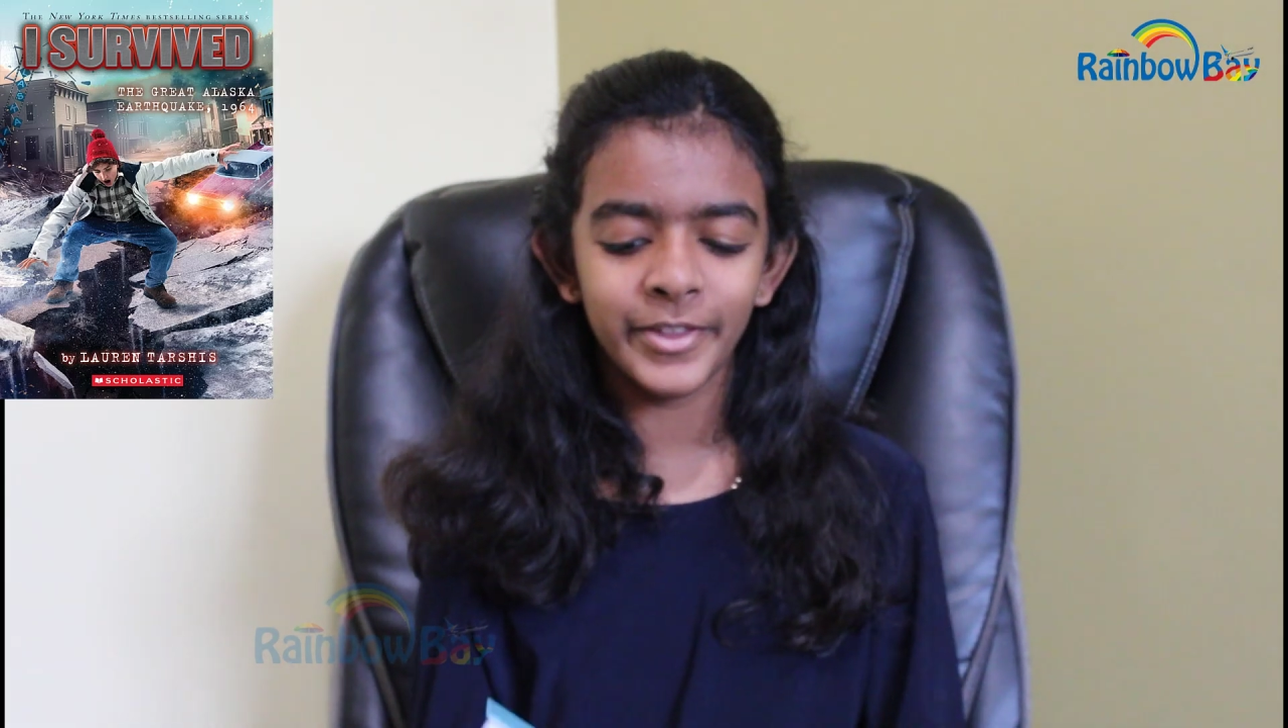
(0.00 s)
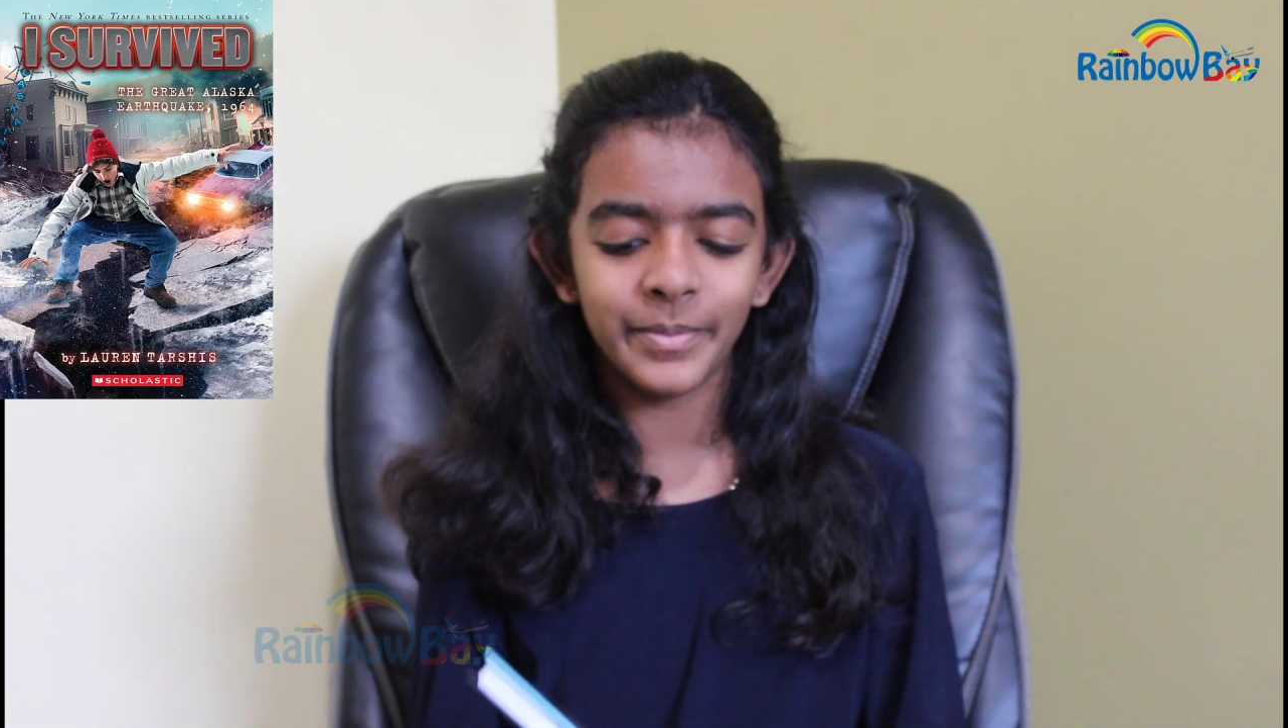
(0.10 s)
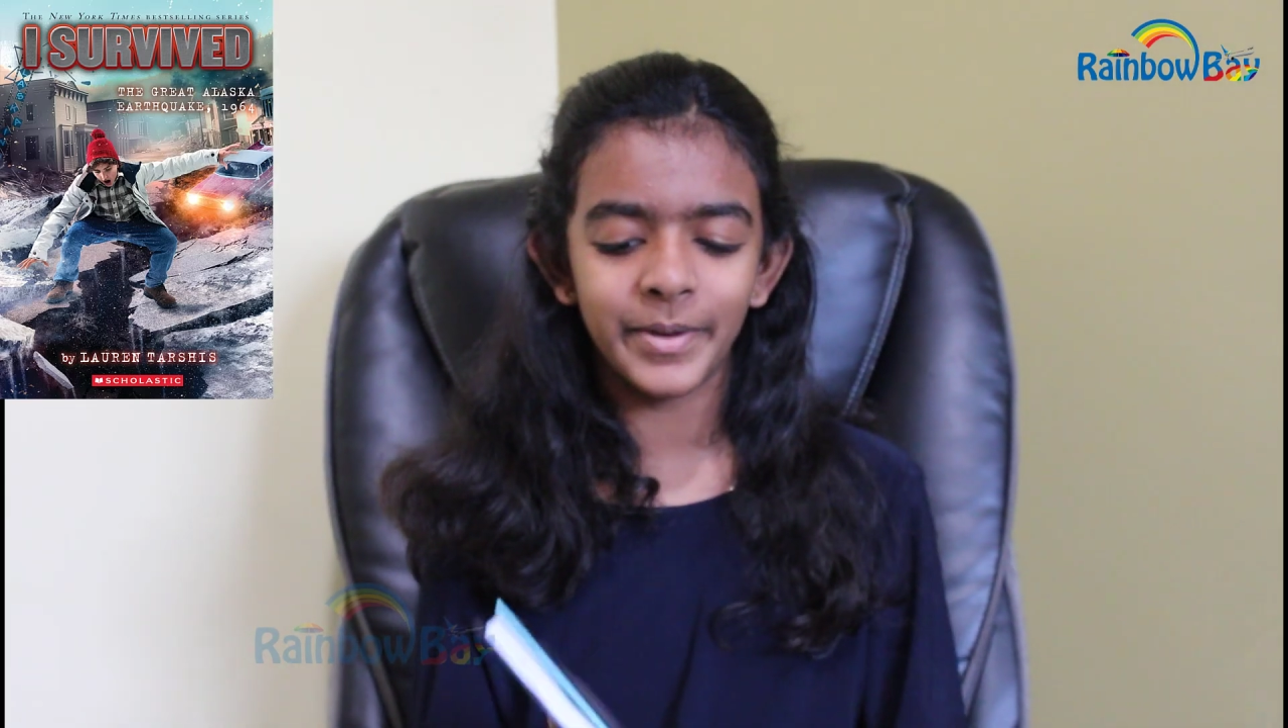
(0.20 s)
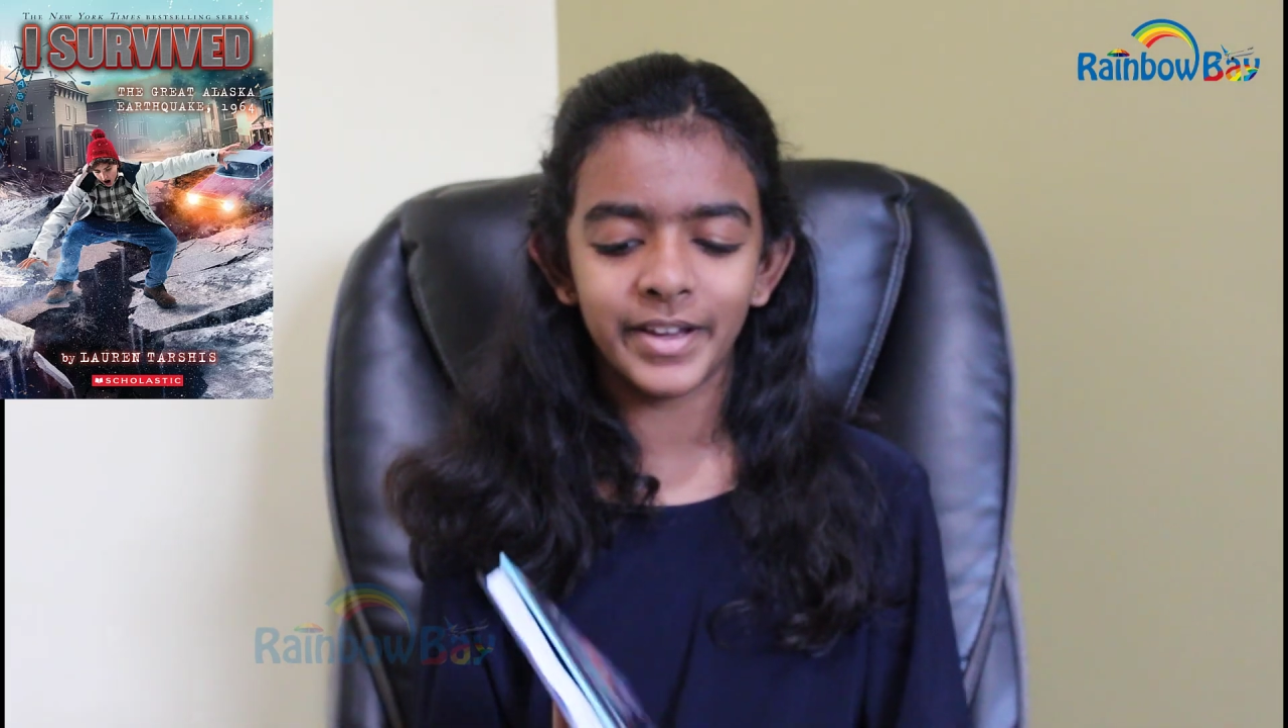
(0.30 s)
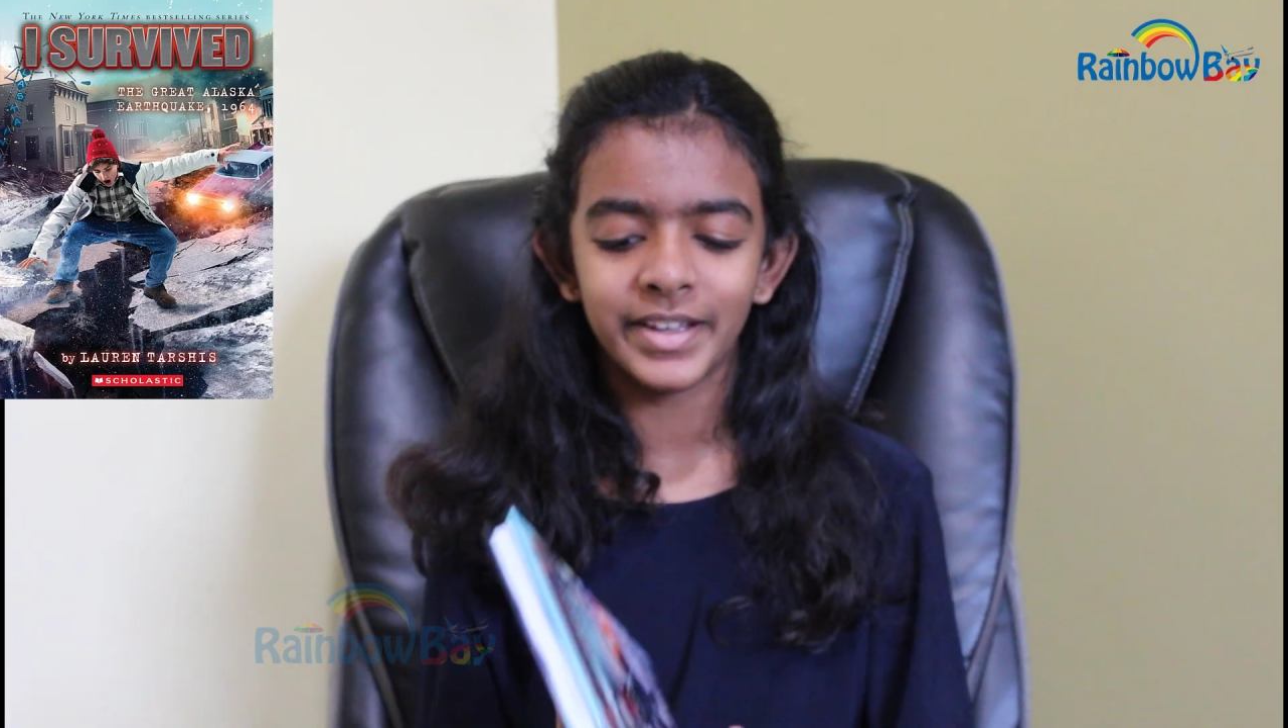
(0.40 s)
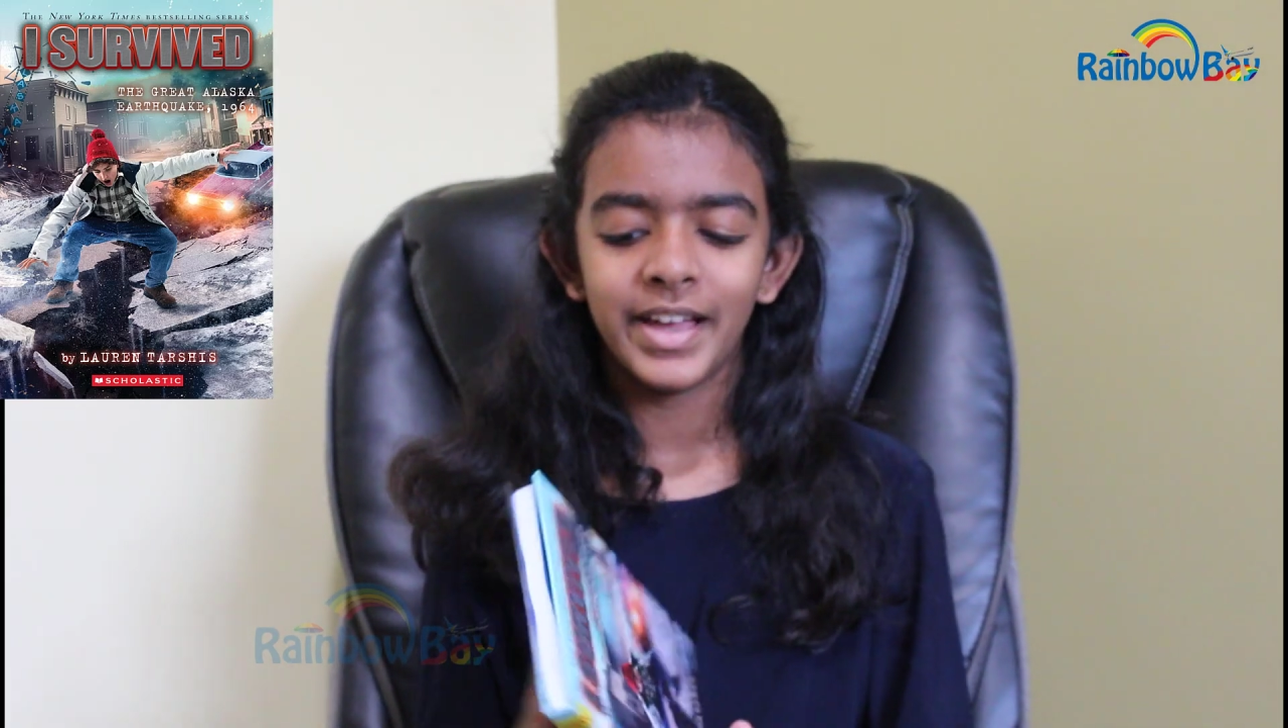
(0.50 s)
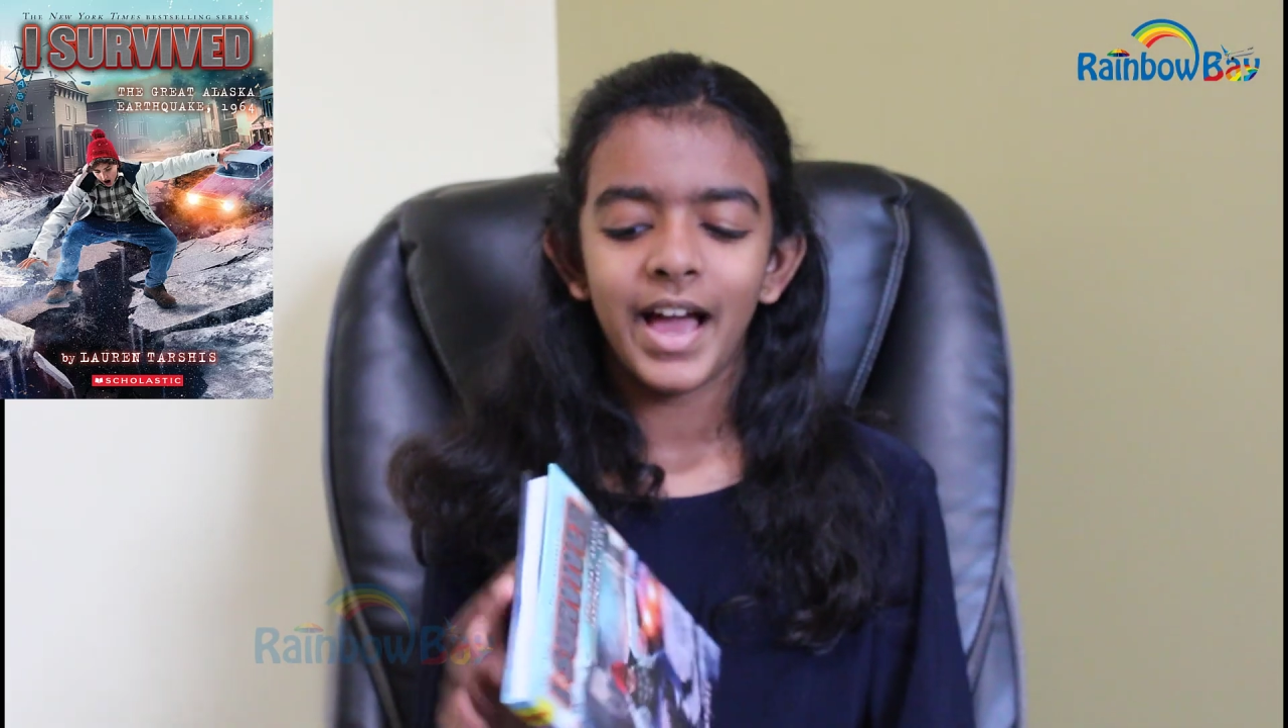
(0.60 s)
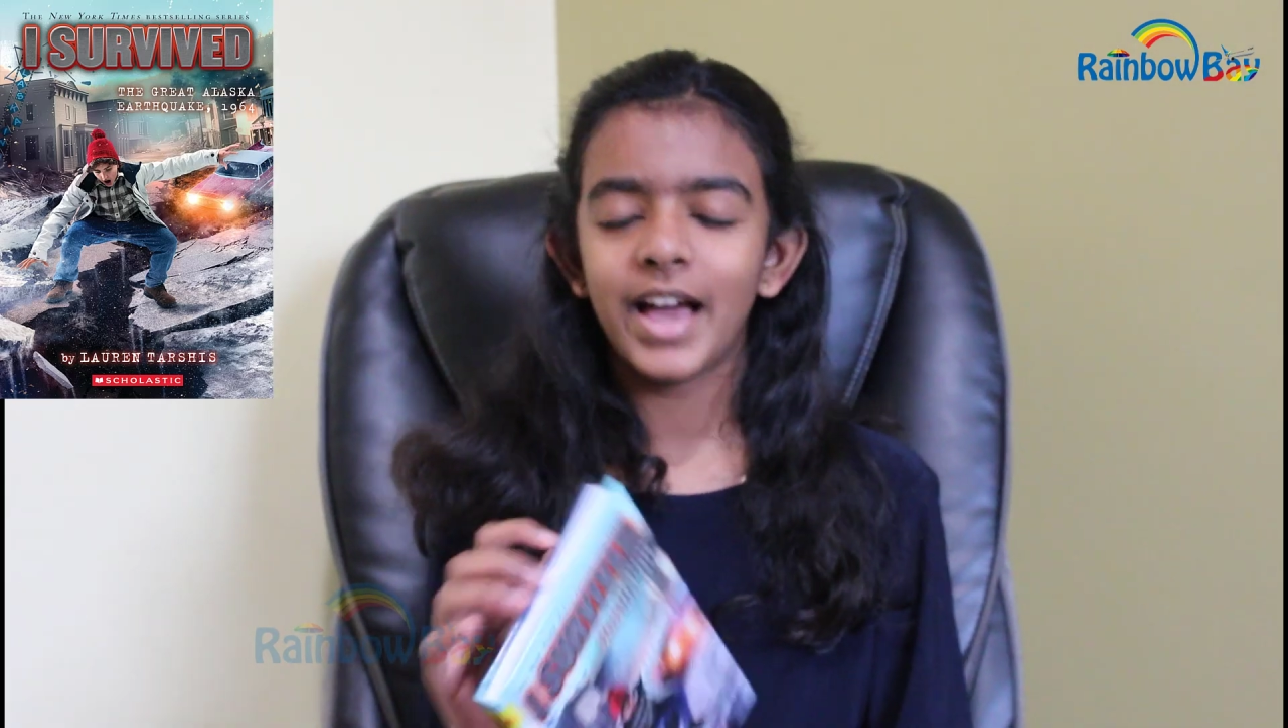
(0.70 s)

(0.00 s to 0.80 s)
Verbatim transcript: the book